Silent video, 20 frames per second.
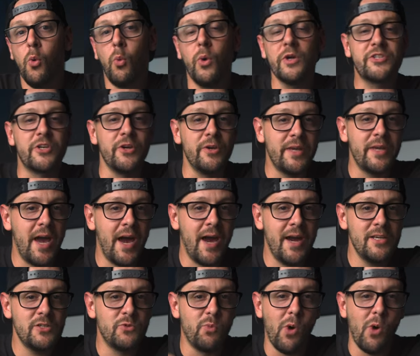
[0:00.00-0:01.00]
What's good
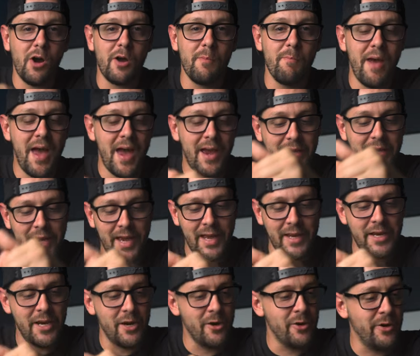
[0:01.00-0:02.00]
guys, welcome back,
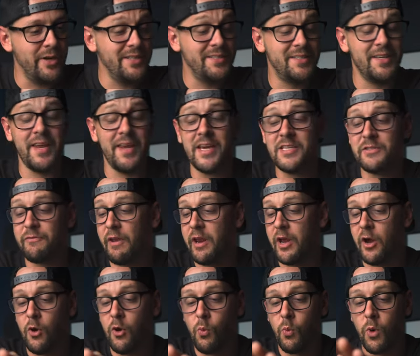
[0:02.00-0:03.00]
Ken here, and in today's
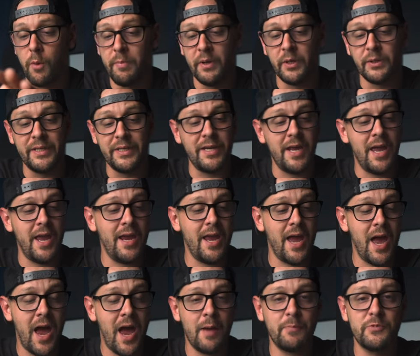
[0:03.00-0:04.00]
video, we're building an
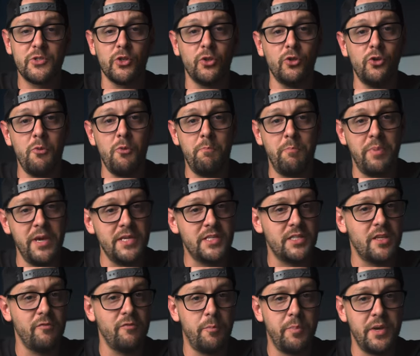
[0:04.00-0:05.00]
absolute
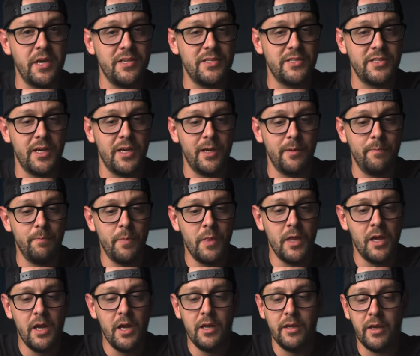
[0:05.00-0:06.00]
beast of a PC.
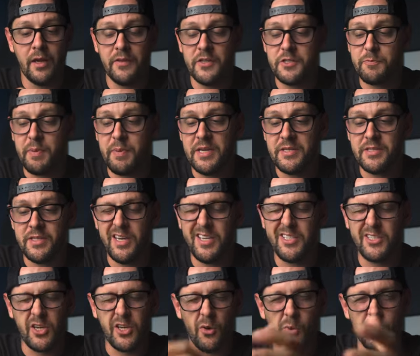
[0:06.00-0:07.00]
Now this PC
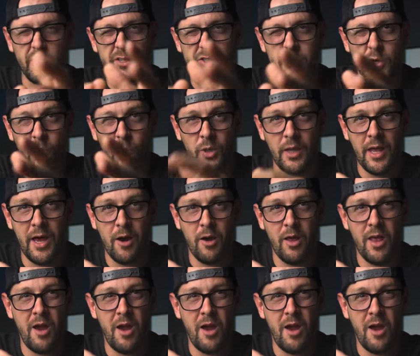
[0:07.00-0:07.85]
is going to total out